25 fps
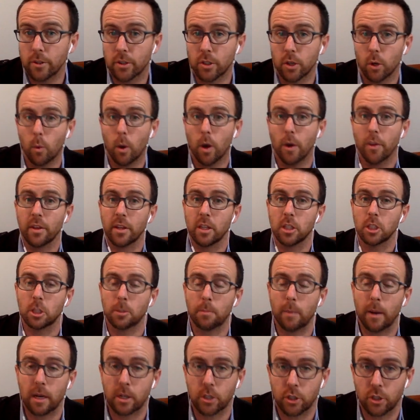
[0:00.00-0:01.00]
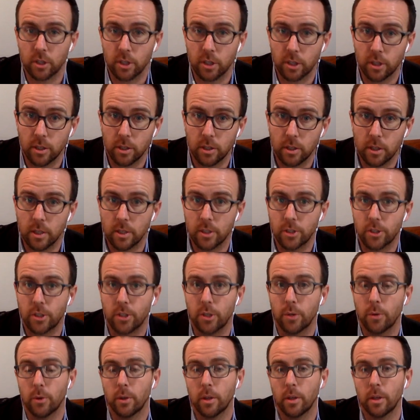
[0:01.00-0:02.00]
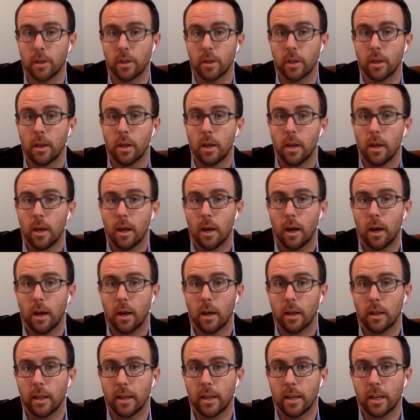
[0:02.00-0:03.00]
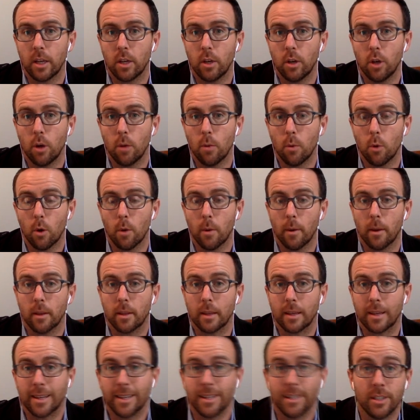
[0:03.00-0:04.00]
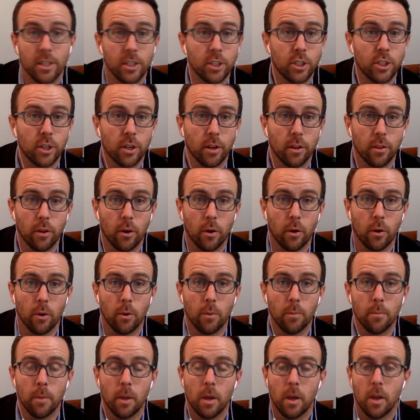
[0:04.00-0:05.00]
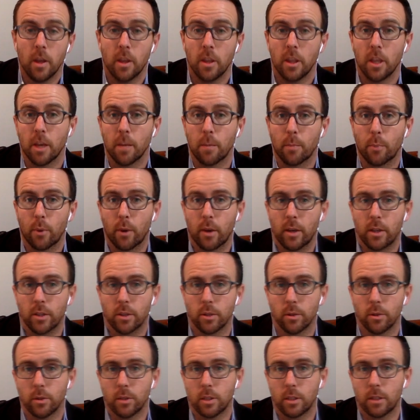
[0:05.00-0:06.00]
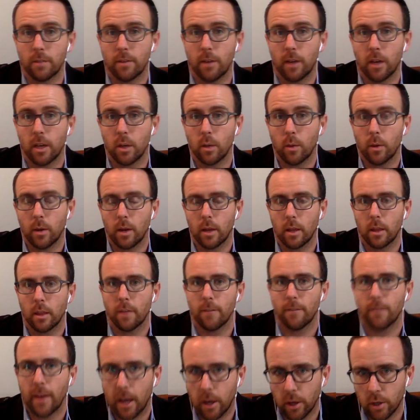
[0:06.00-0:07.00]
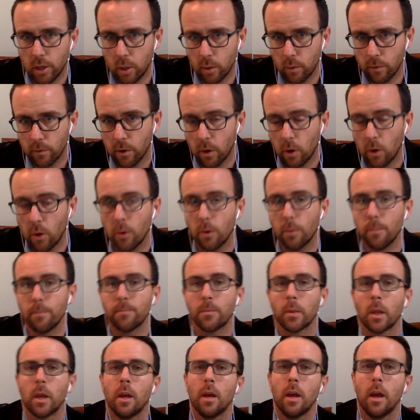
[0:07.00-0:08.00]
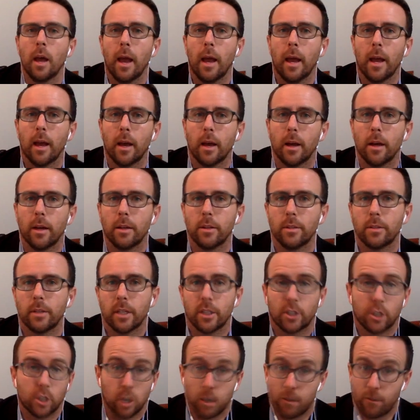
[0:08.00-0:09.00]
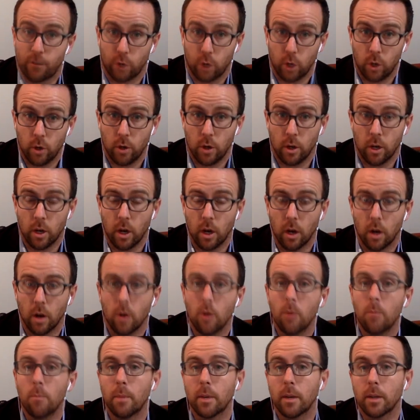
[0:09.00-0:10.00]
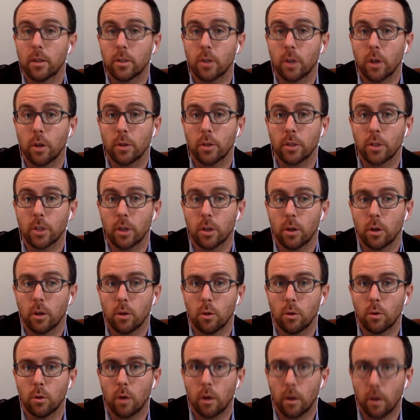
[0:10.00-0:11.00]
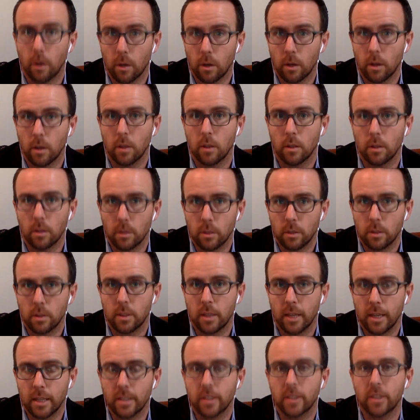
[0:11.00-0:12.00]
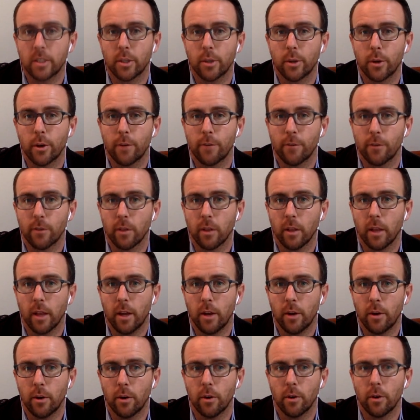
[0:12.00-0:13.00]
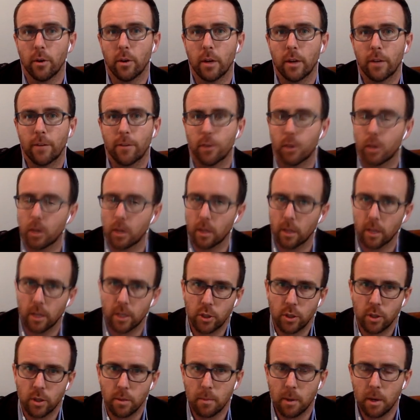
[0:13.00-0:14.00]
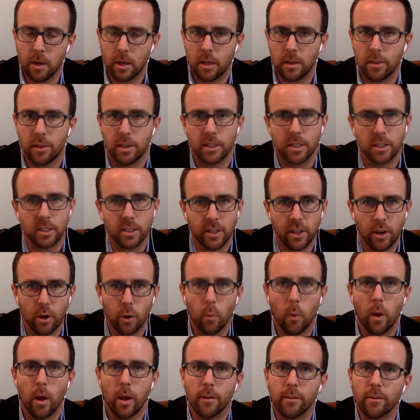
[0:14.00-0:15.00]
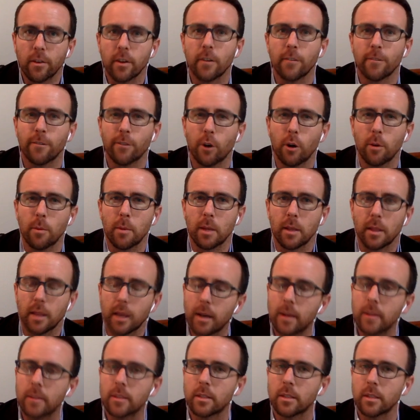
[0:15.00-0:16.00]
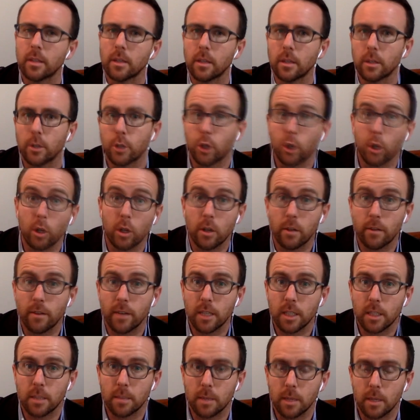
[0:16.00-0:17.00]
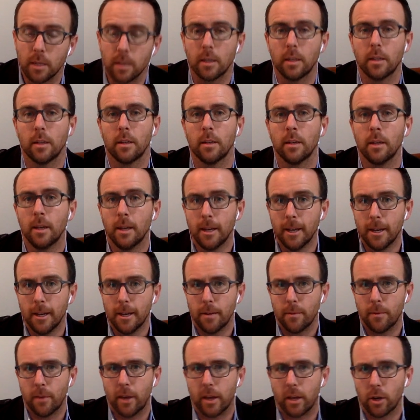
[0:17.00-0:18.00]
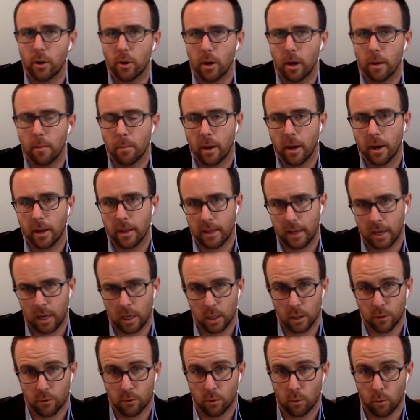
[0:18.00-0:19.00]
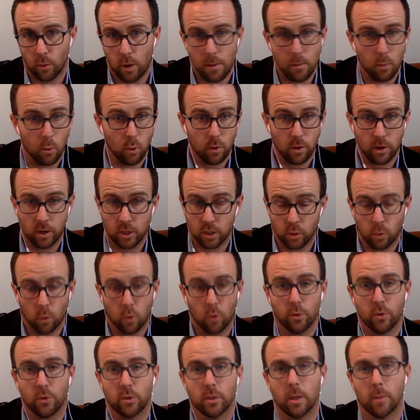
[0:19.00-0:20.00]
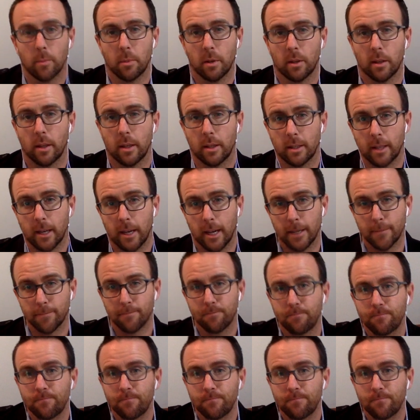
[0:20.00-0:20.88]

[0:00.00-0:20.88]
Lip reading: So while the inspection is letting you know more about the condition of the home, the appraisal is evaluating the value of the home. And it's good for you to know, but it's also necessary for the lender. If they're going to lend you the money, this is their way of confirming that it's a good investment and that you're not buying the house for way more than it's worth or something like that.